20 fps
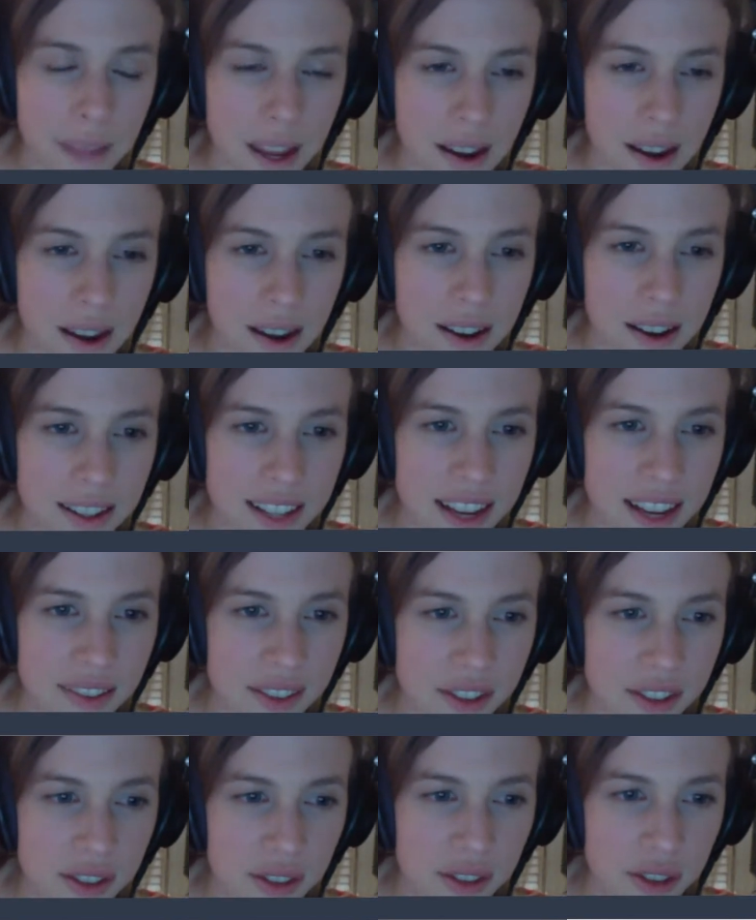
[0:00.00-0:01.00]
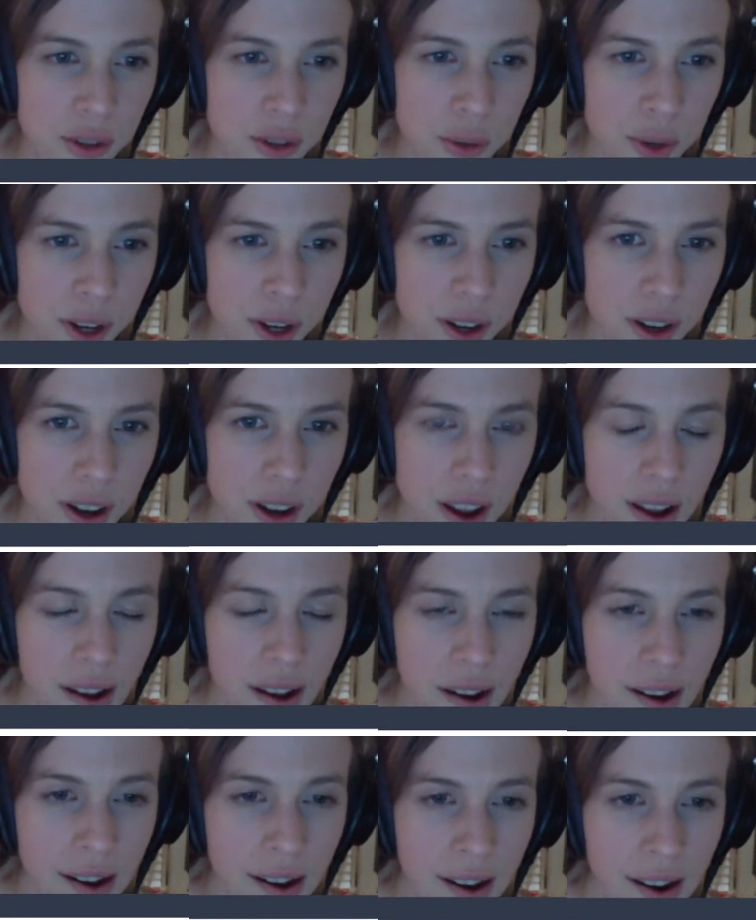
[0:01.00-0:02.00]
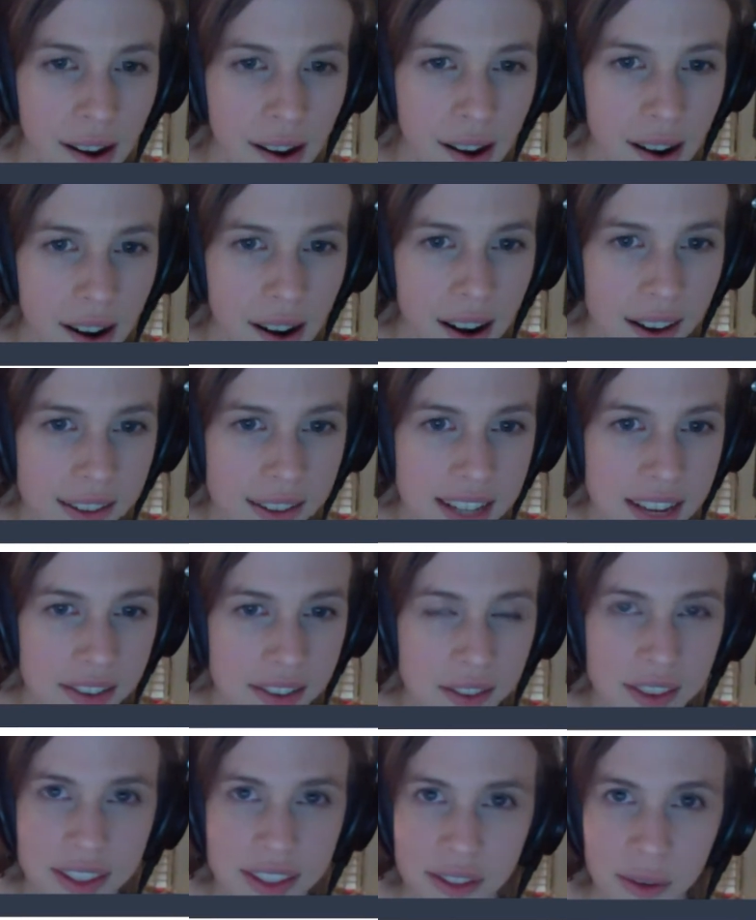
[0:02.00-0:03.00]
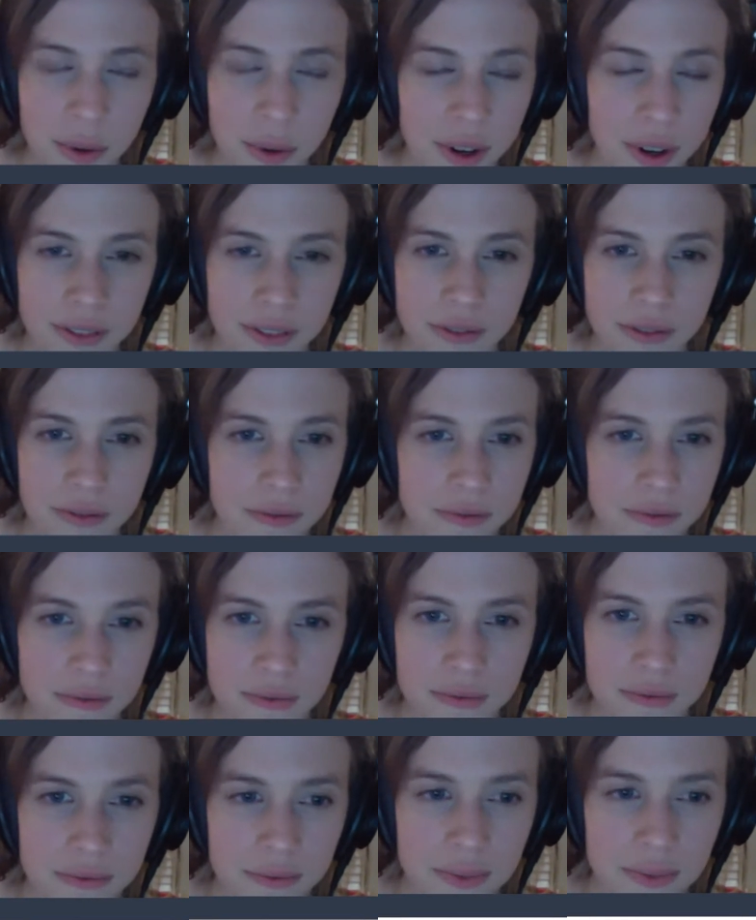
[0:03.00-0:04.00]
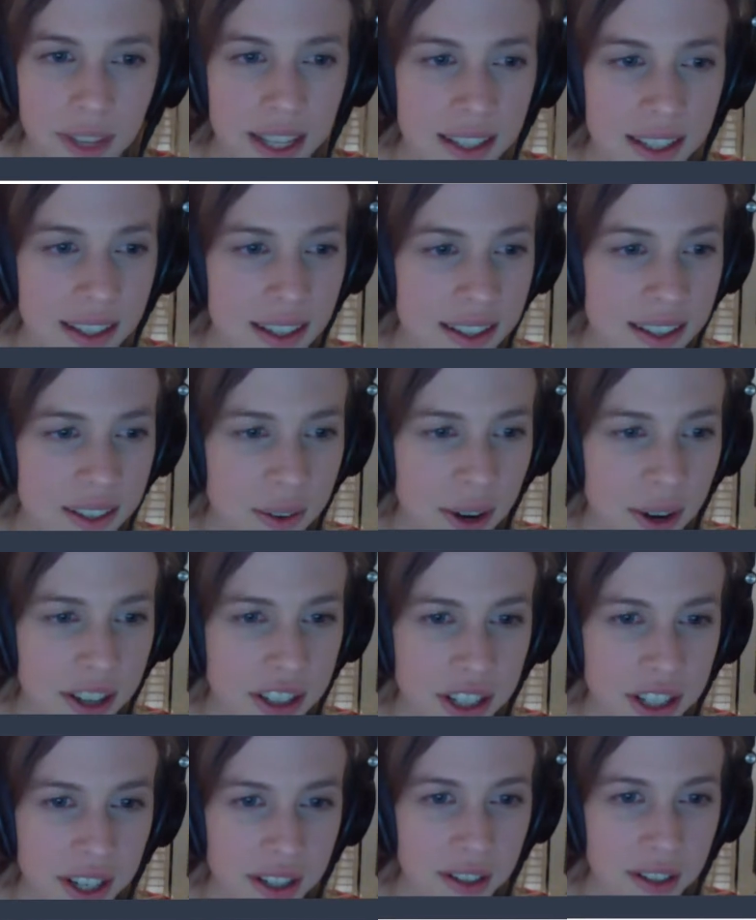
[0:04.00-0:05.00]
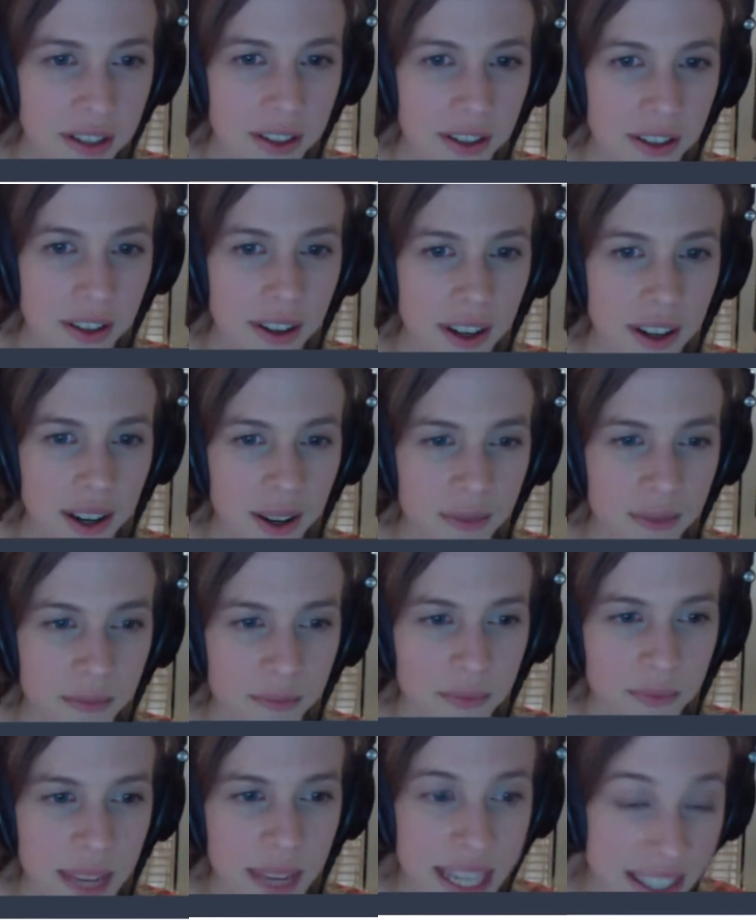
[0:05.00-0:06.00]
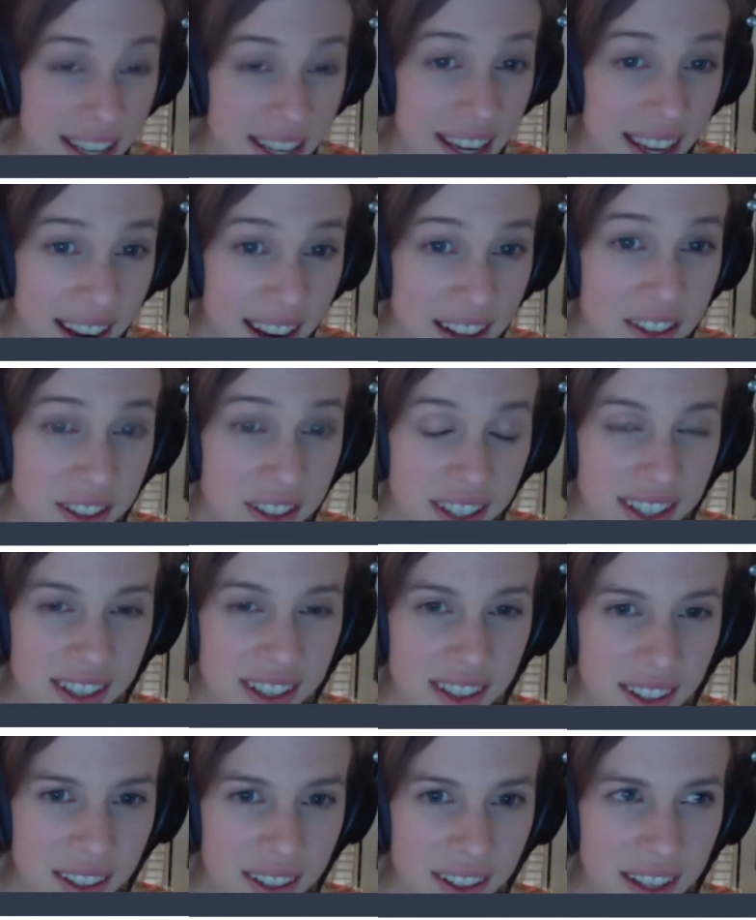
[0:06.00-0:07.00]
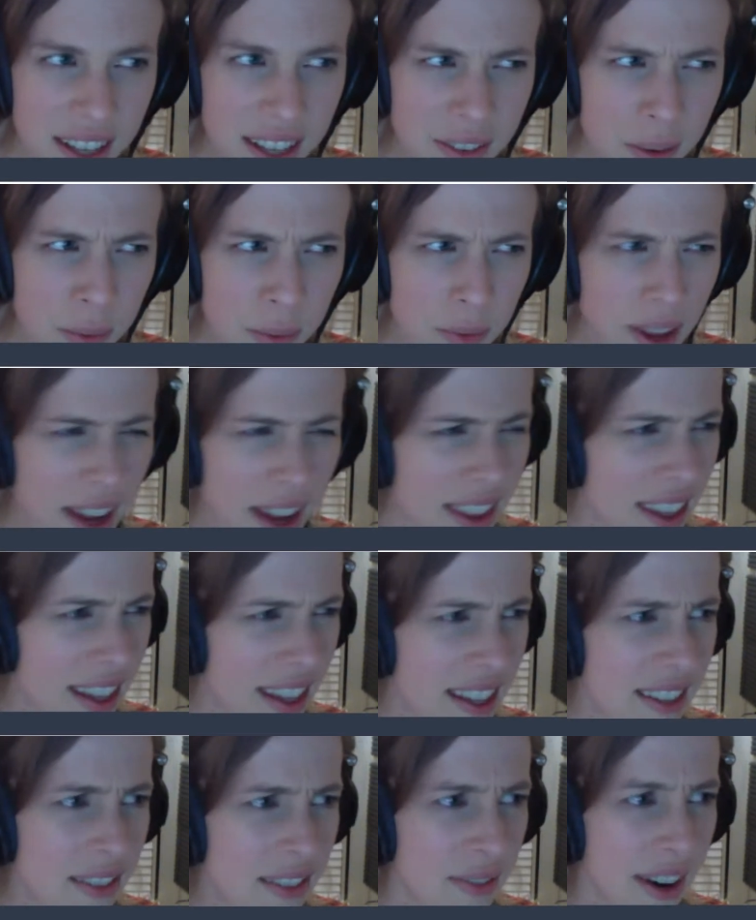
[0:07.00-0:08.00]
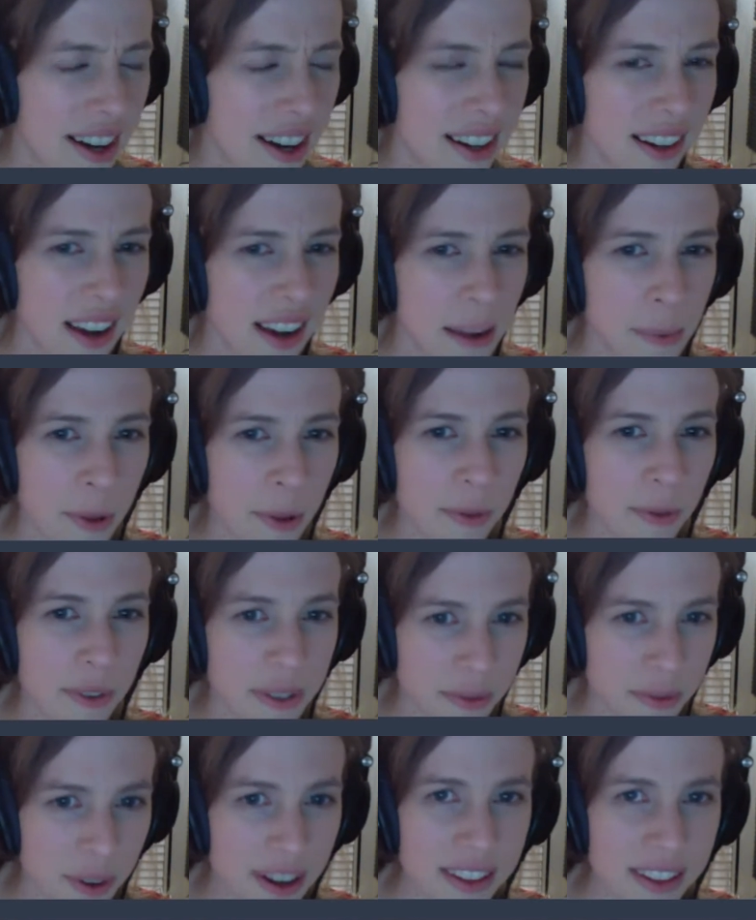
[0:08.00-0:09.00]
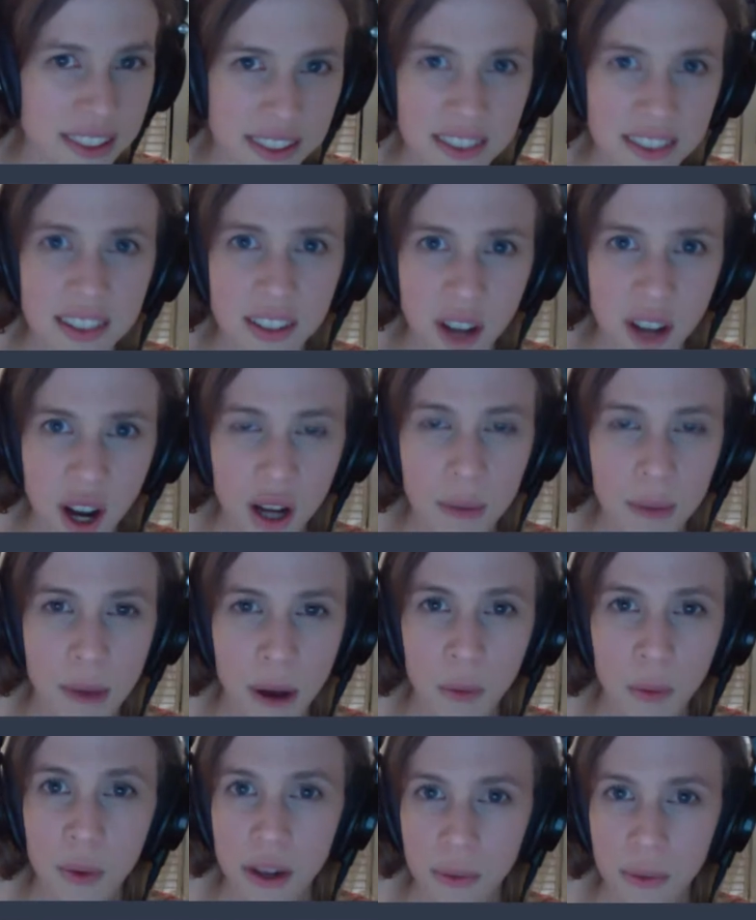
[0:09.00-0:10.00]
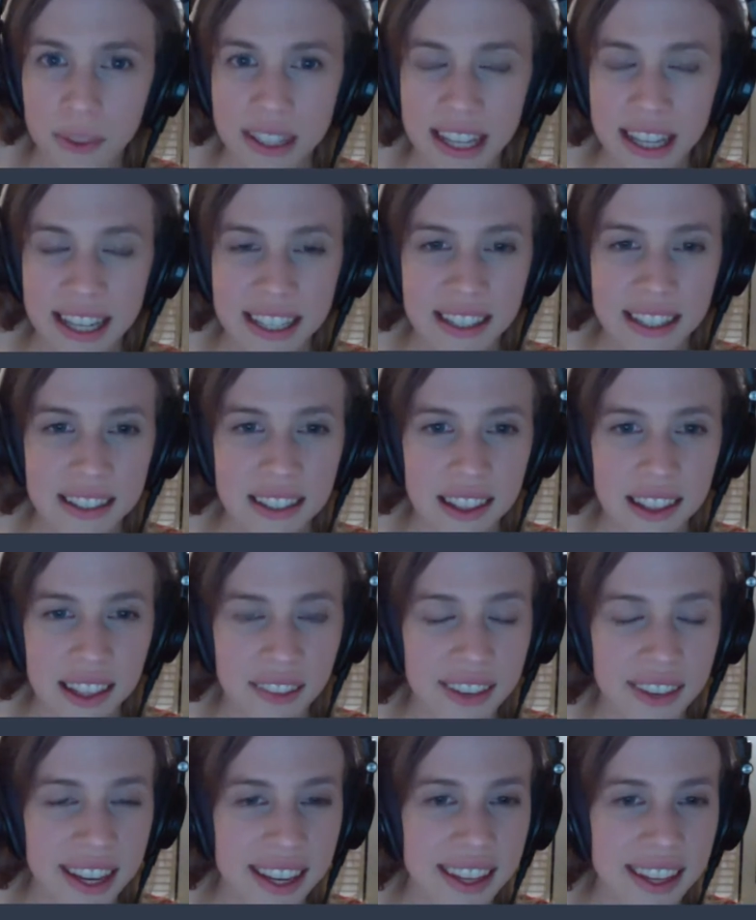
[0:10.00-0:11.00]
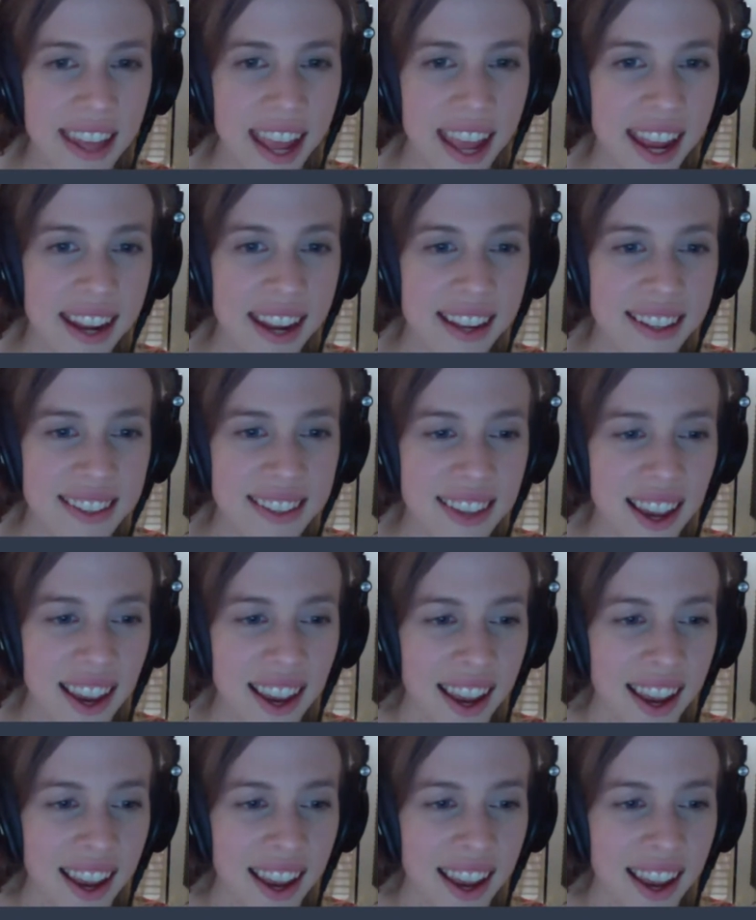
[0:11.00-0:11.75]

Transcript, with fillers: Uh, David Stewart, uh, David V. Stewart, he, he's a great channel. Um, he, he actually, even I think he's invited a couple of his friends to talk about what it was like living in the 80s.